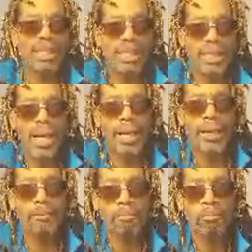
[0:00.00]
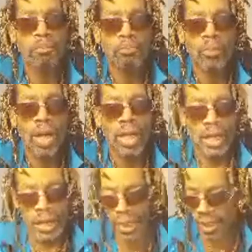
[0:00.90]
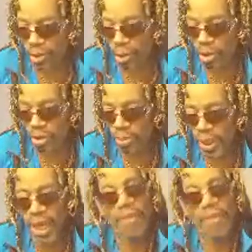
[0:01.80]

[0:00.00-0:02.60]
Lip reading: saying that there's going to be a